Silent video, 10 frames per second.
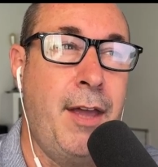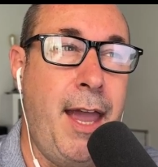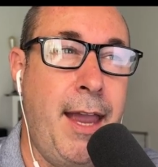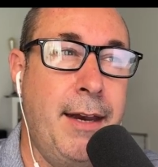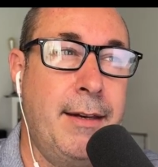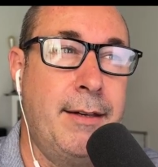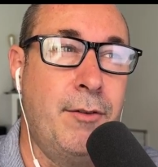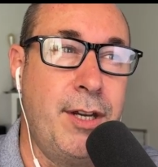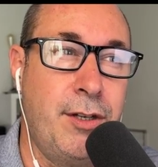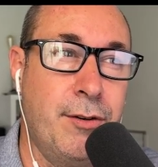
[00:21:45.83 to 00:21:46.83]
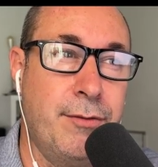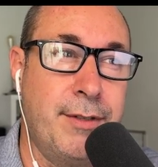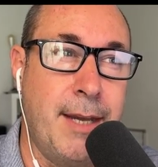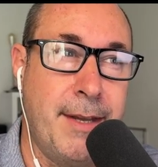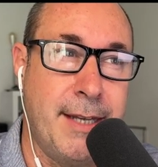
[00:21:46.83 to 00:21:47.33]
And traditional
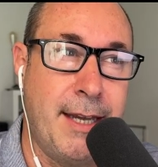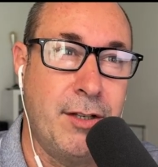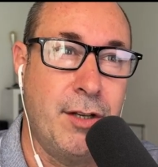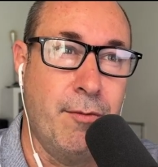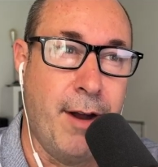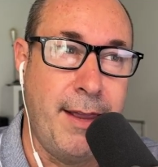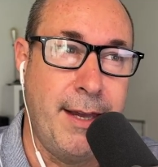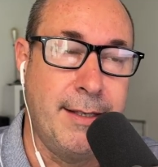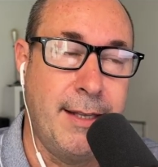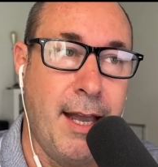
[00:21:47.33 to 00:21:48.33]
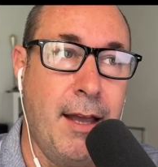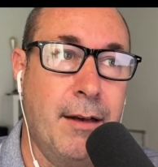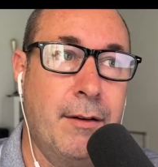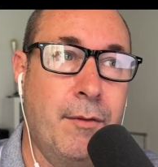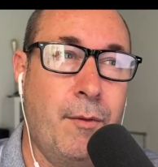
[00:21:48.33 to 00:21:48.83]
CBT gets you to write these down.